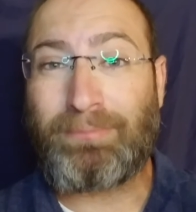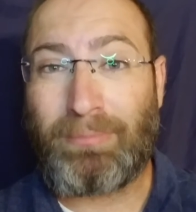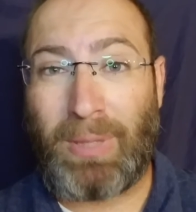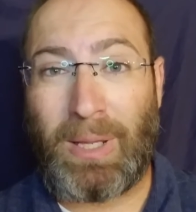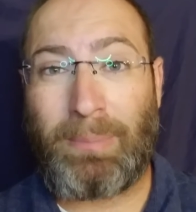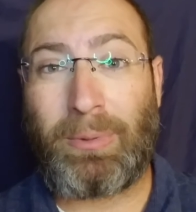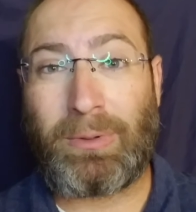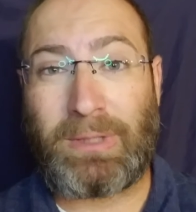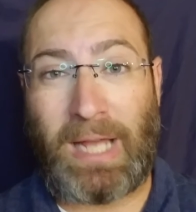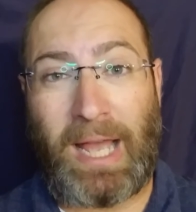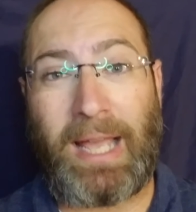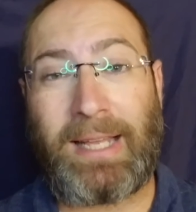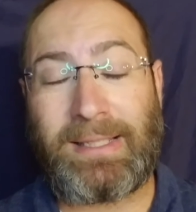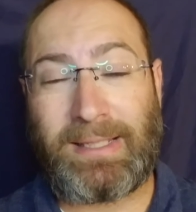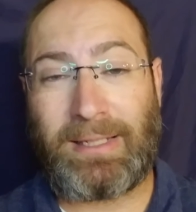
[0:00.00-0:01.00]
people
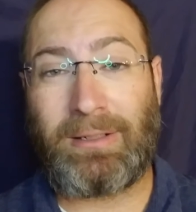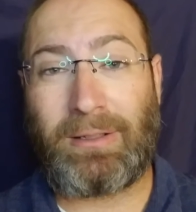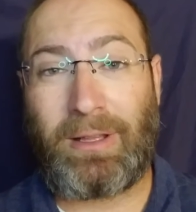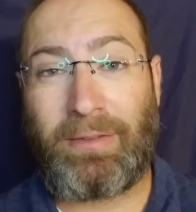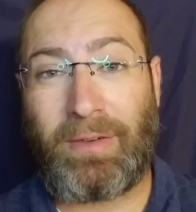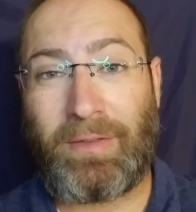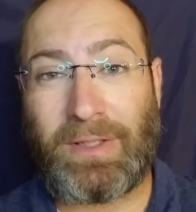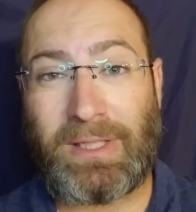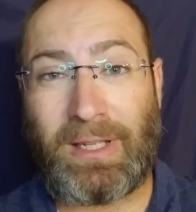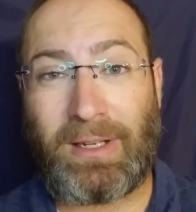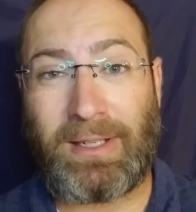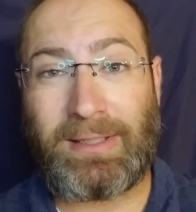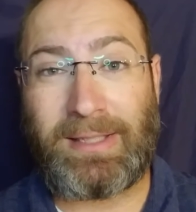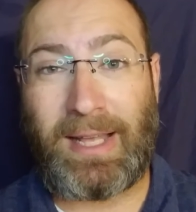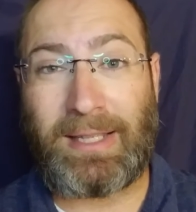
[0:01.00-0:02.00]
die at senior living
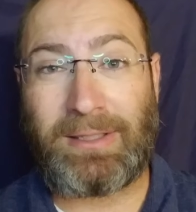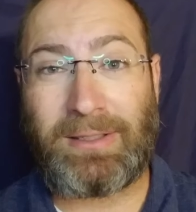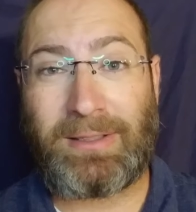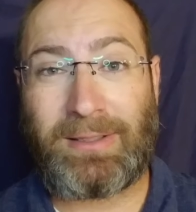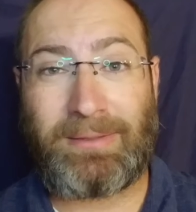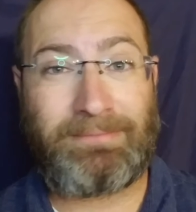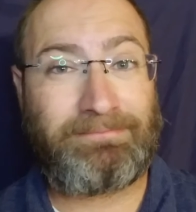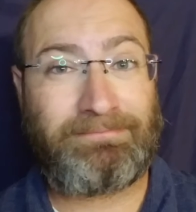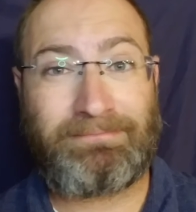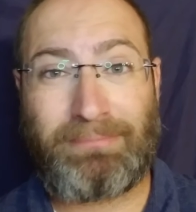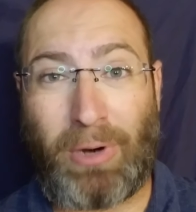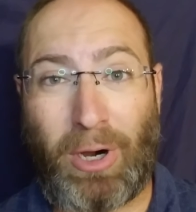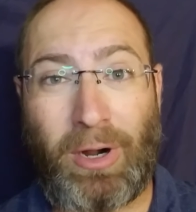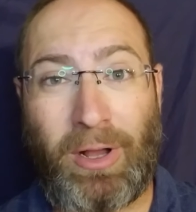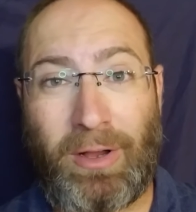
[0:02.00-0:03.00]
facilities. That's
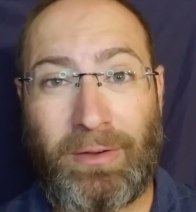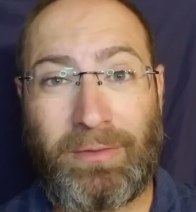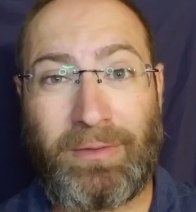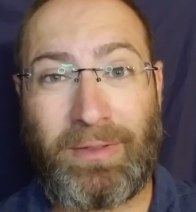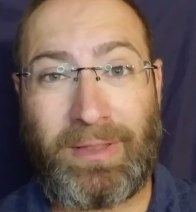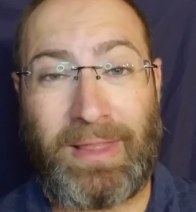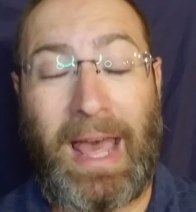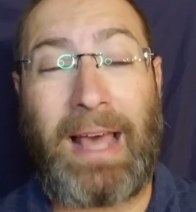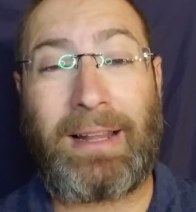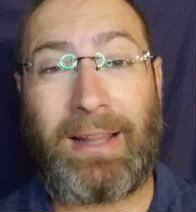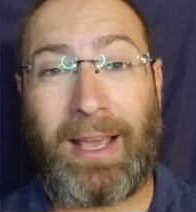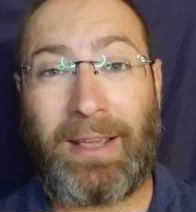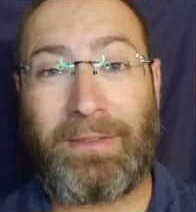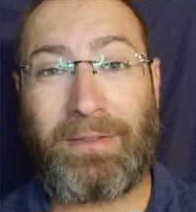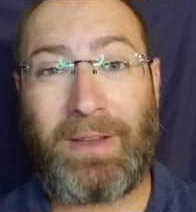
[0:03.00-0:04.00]
part of that
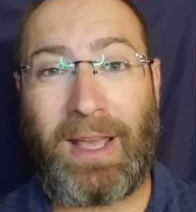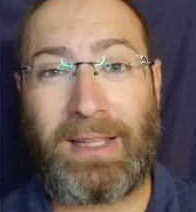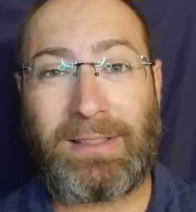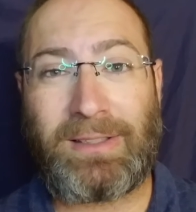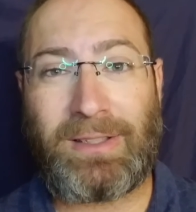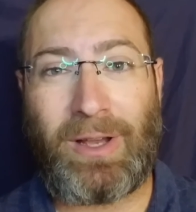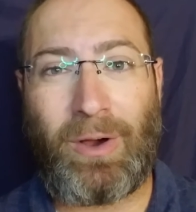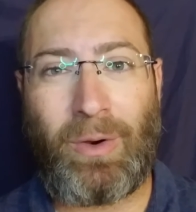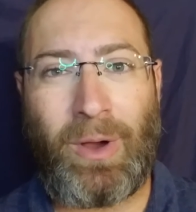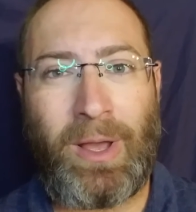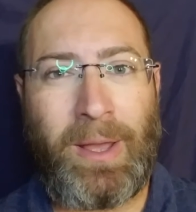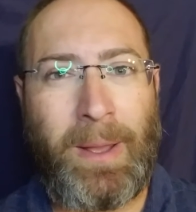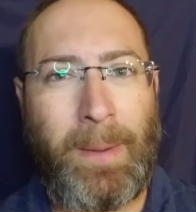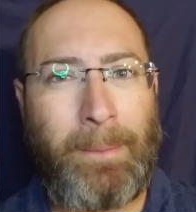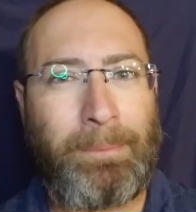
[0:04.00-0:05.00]
life. And so
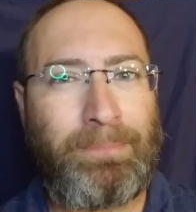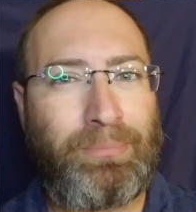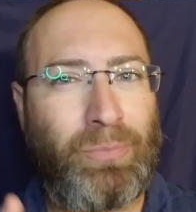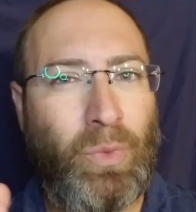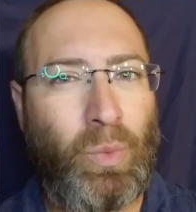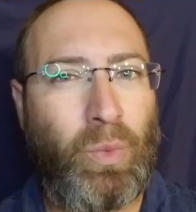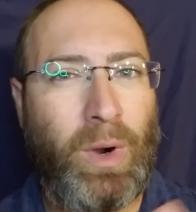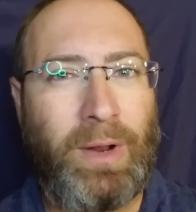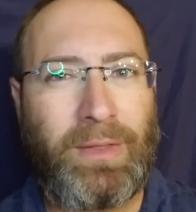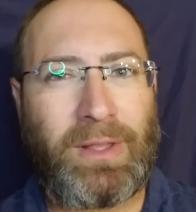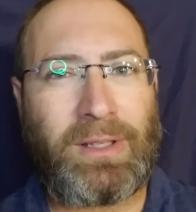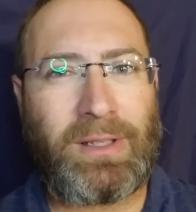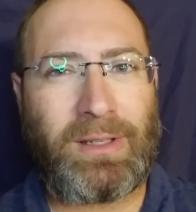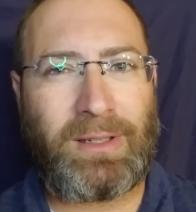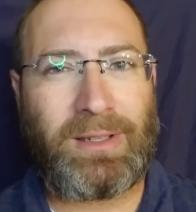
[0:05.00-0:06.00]

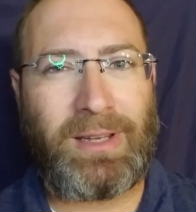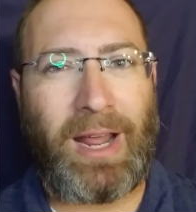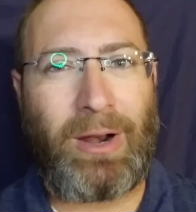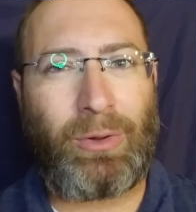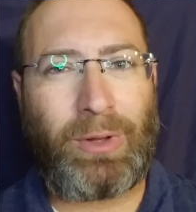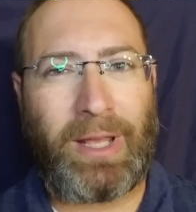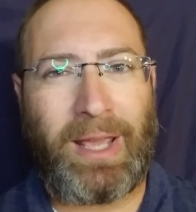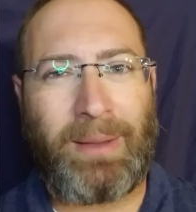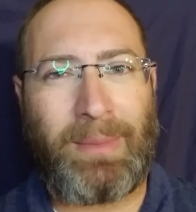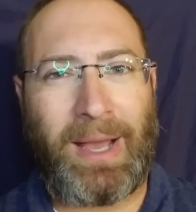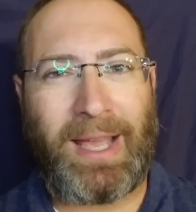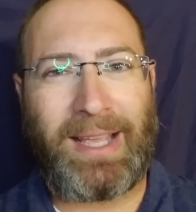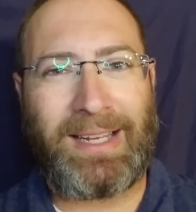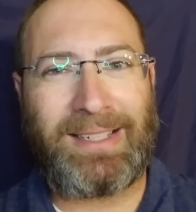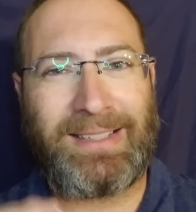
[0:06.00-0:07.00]
not only am
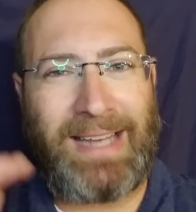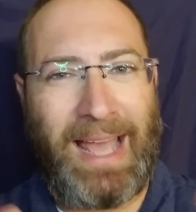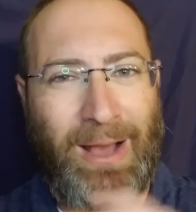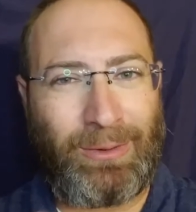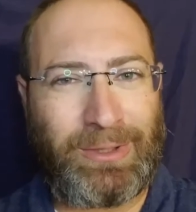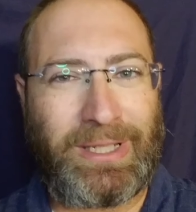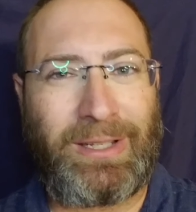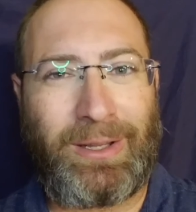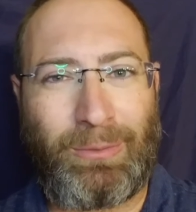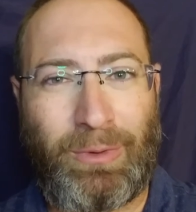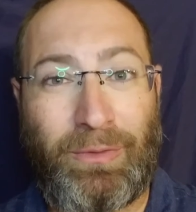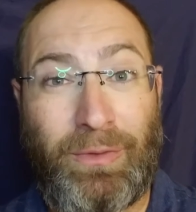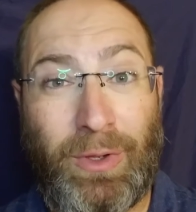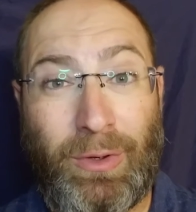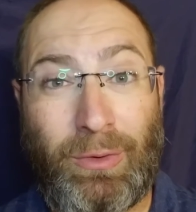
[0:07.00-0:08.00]
I now dealing
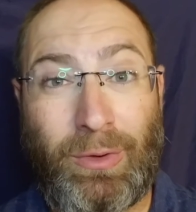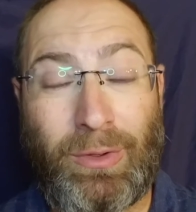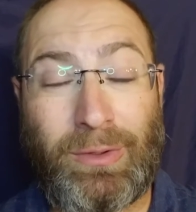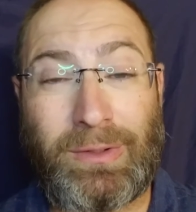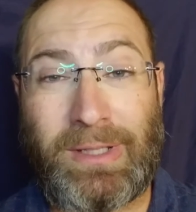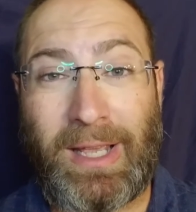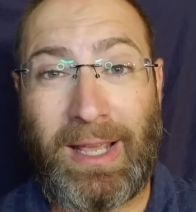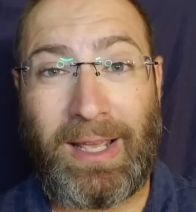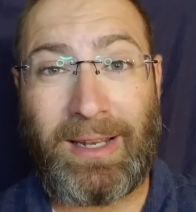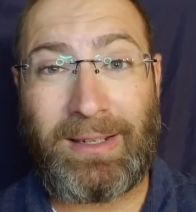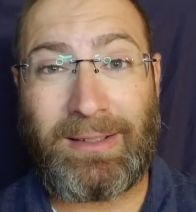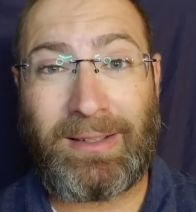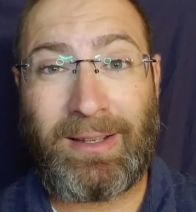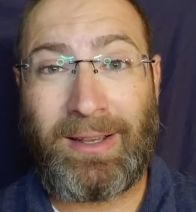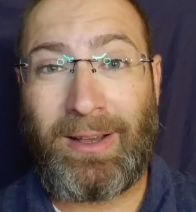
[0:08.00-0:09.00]
with funerals
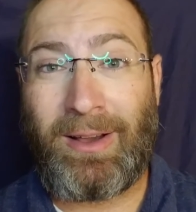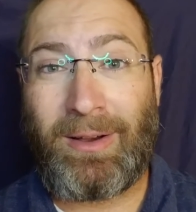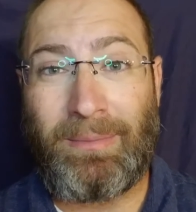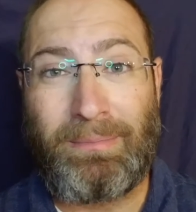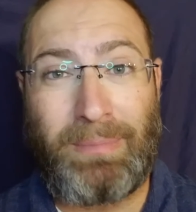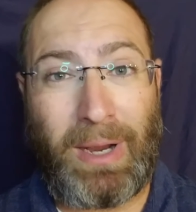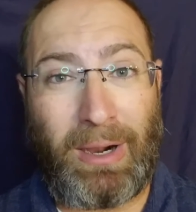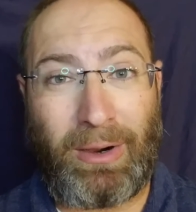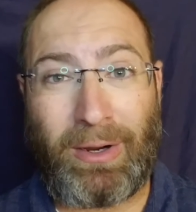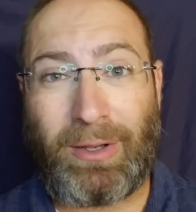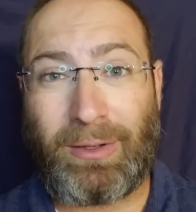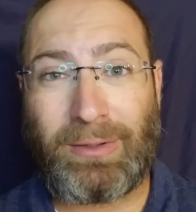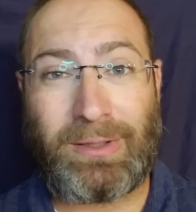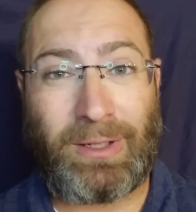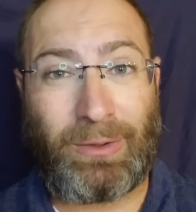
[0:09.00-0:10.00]
and
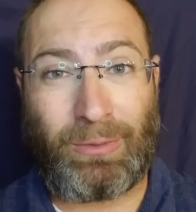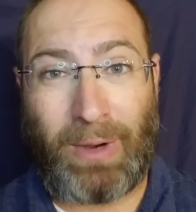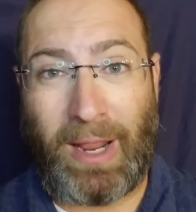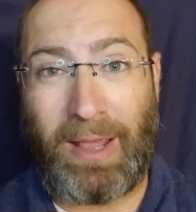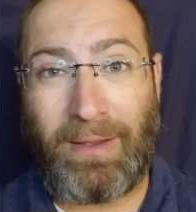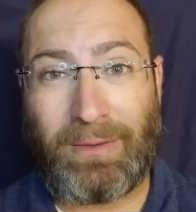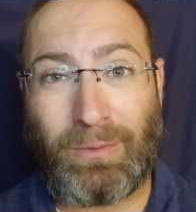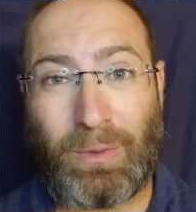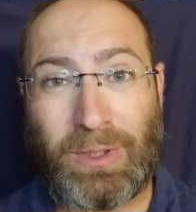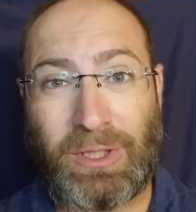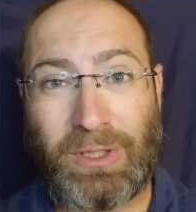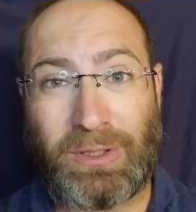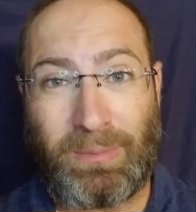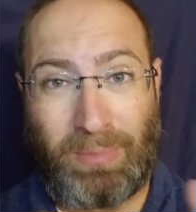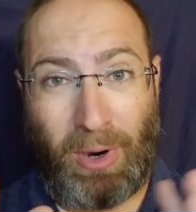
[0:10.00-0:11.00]
burials and graves, which
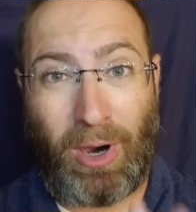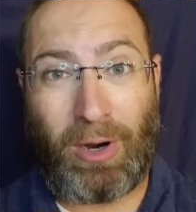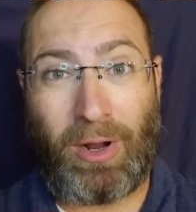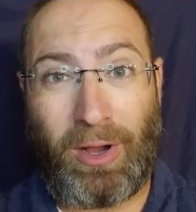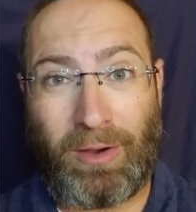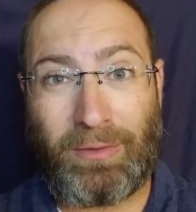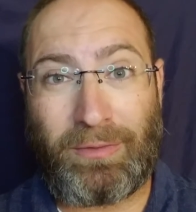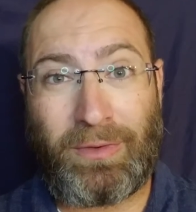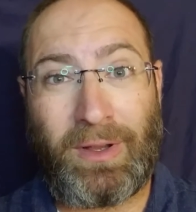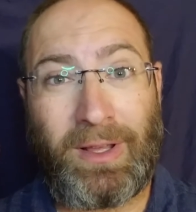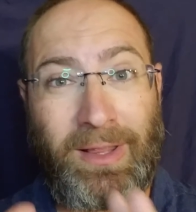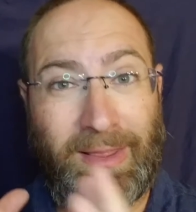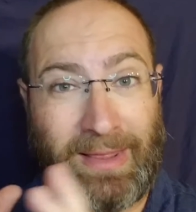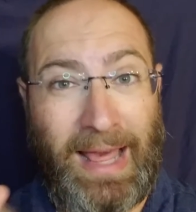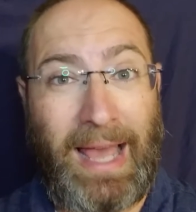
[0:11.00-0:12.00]
is a part of
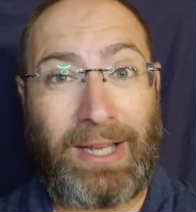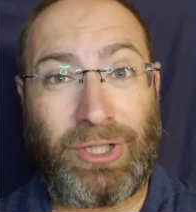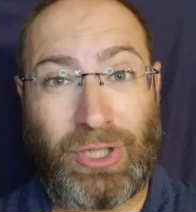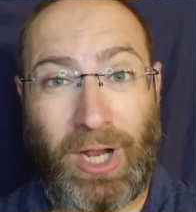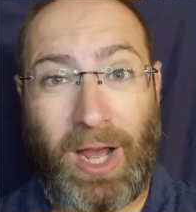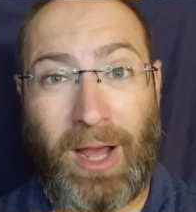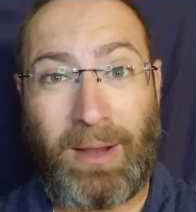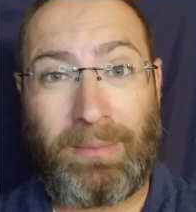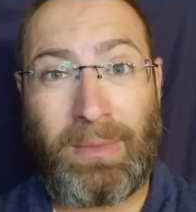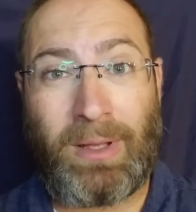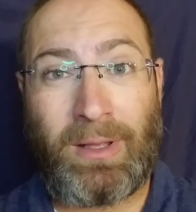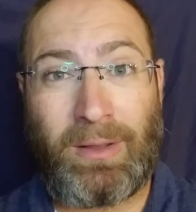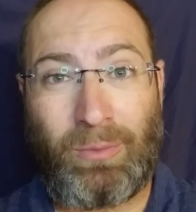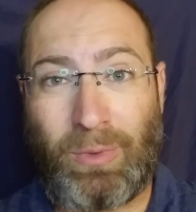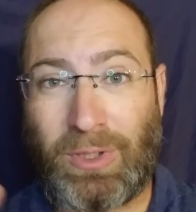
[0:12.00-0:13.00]
that job,
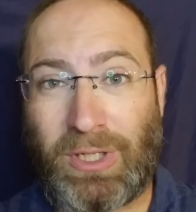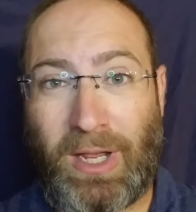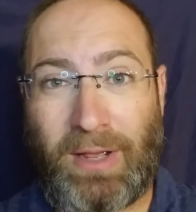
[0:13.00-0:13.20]
which